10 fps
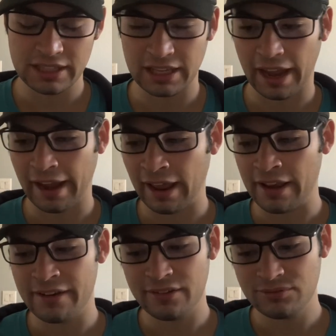
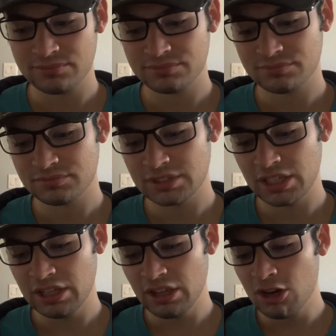Um,
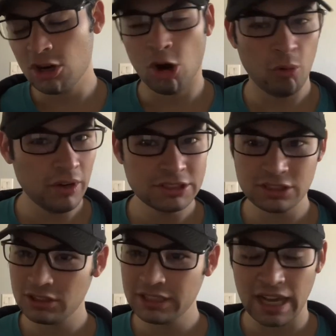
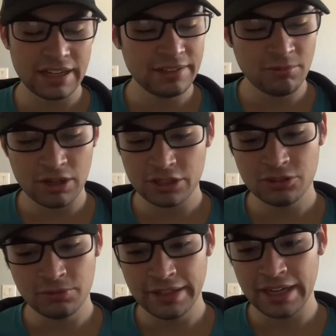Originally, I didn't want to
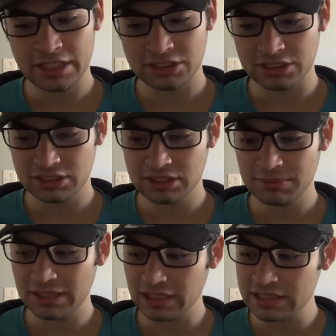do reactions
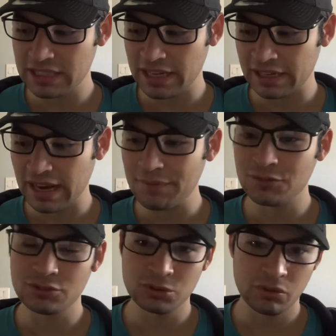because like
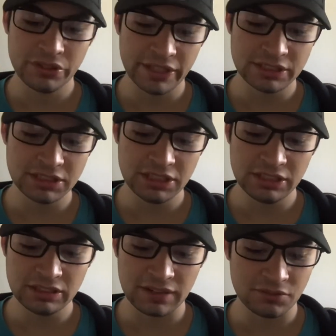after
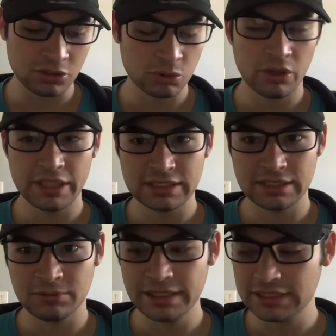2018, after the
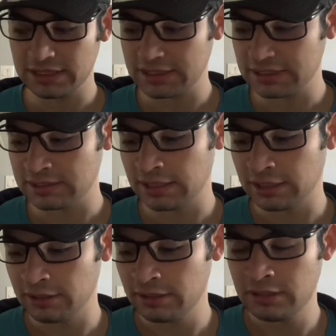2018 racing season
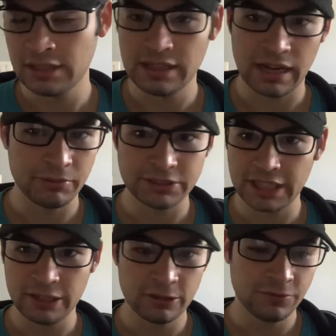ended, I
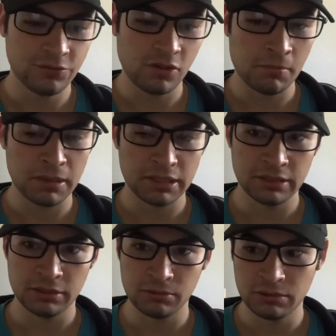retired from
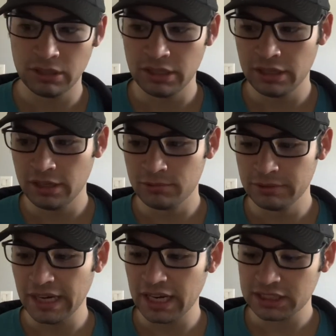making
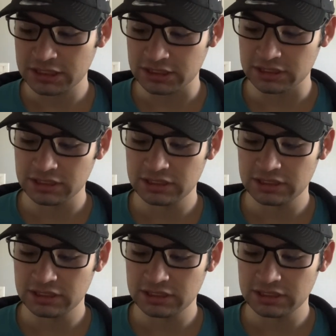reactions